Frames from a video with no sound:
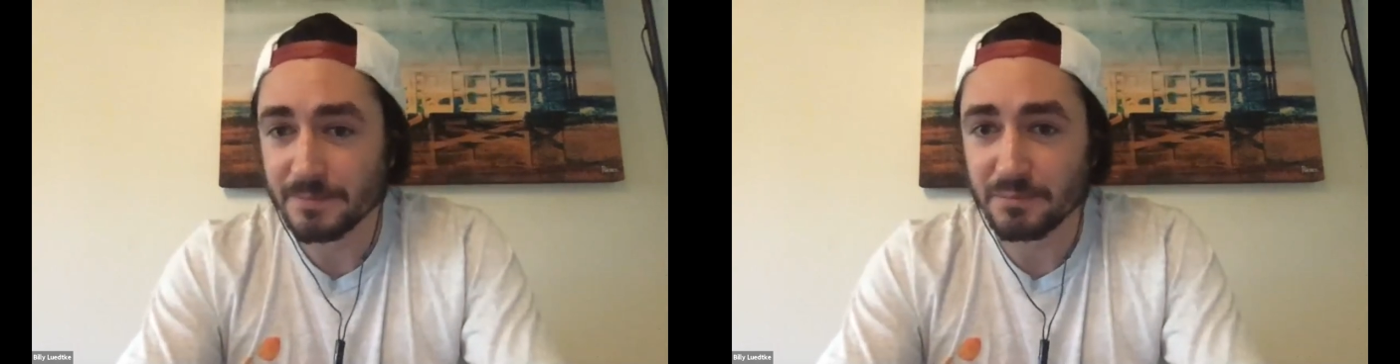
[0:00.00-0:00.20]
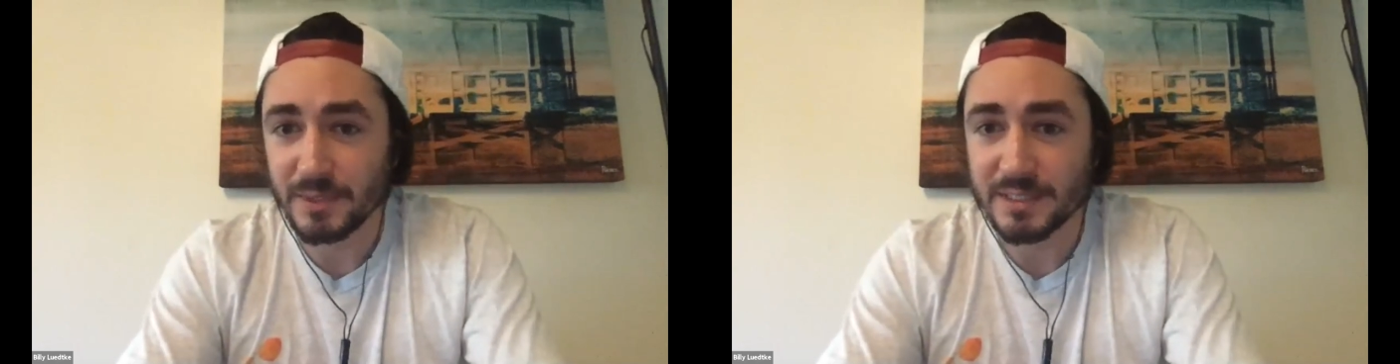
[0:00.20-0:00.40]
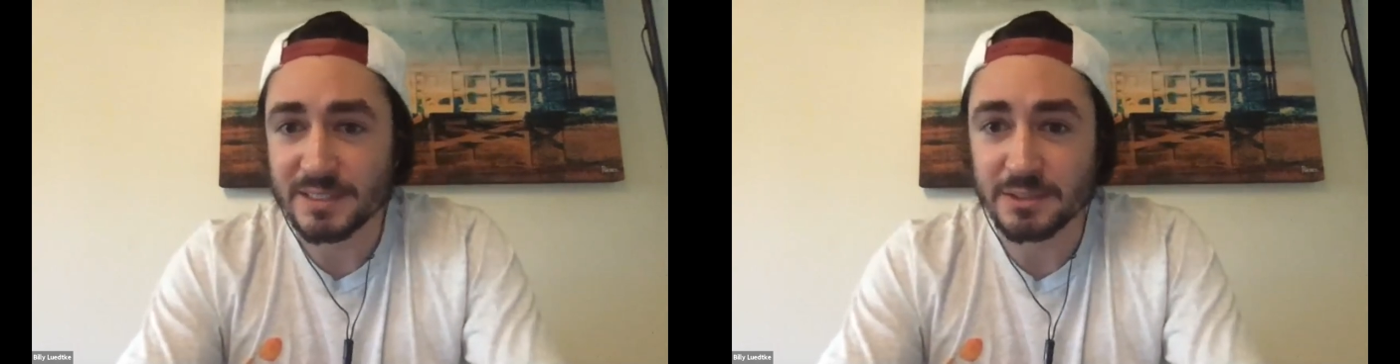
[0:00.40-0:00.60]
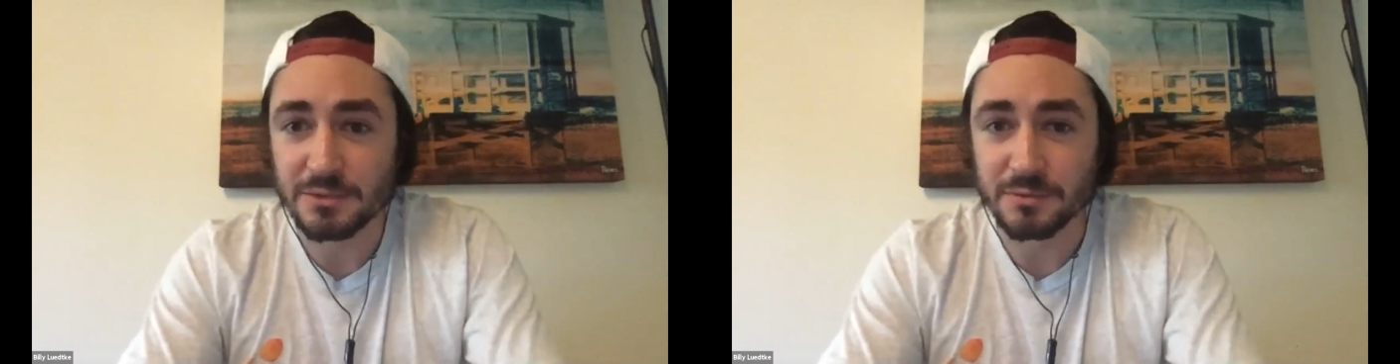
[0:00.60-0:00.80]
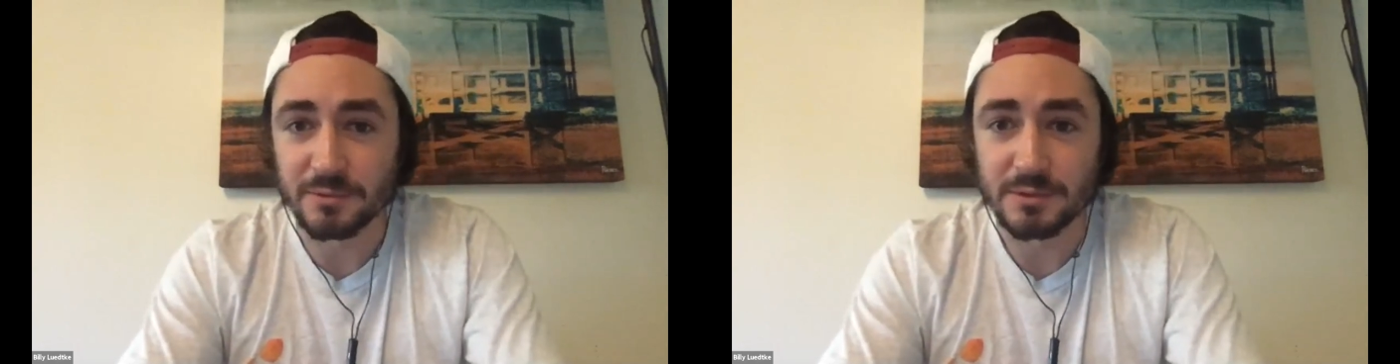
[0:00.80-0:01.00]
it's
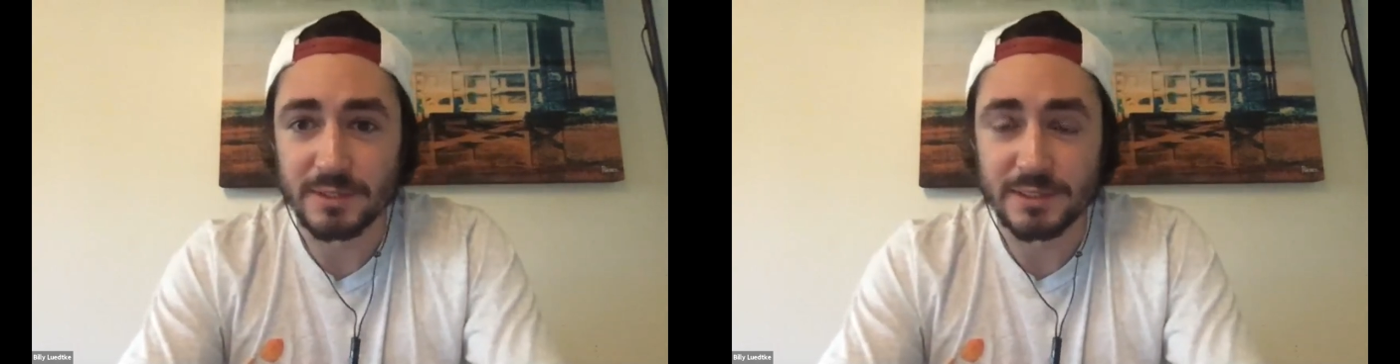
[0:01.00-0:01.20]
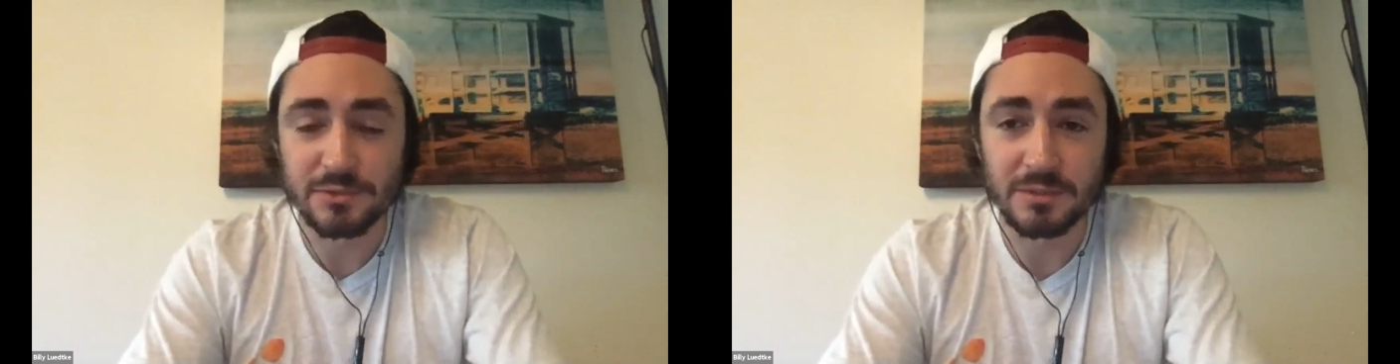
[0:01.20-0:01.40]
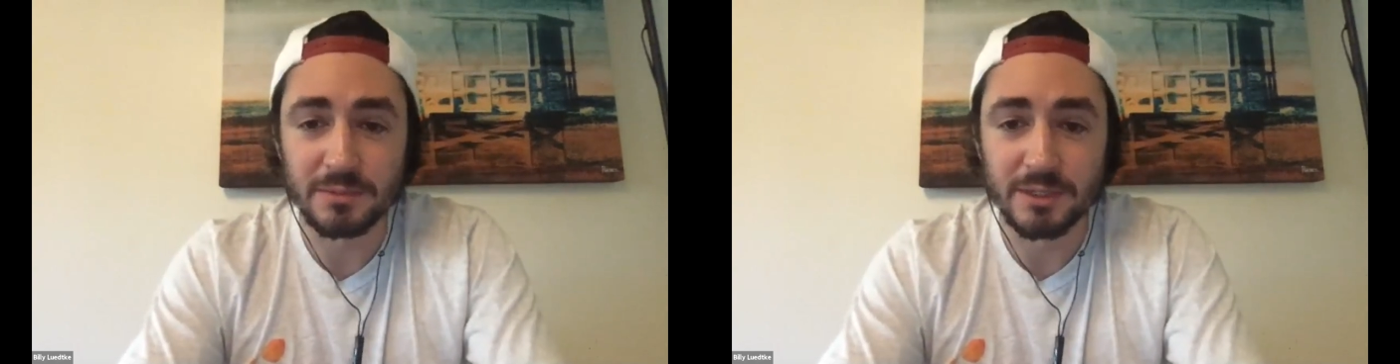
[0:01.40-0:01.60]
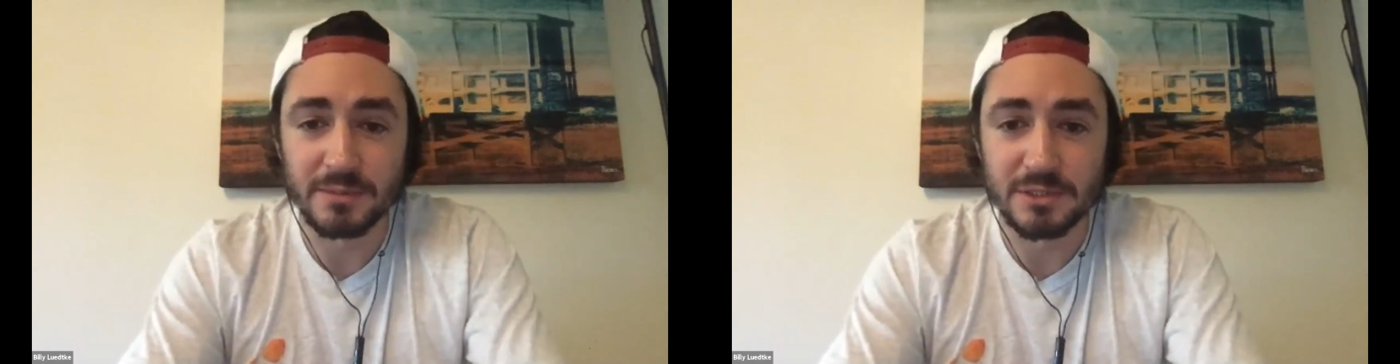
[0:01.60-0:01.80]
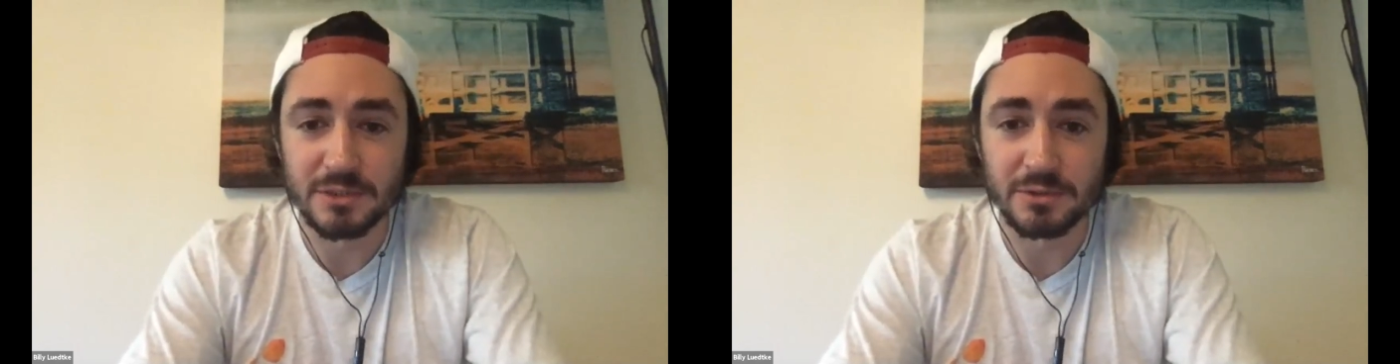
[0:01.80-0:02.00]
still extremely
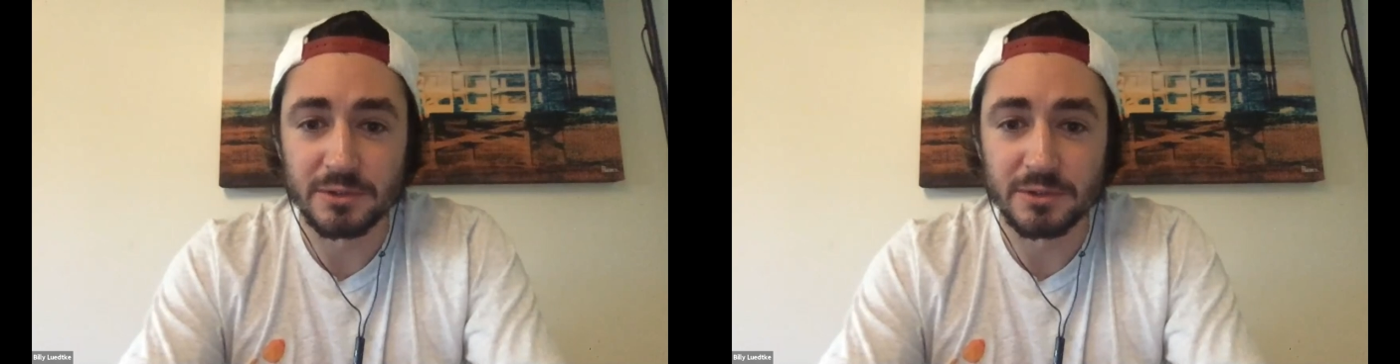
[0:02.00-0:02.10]
immature,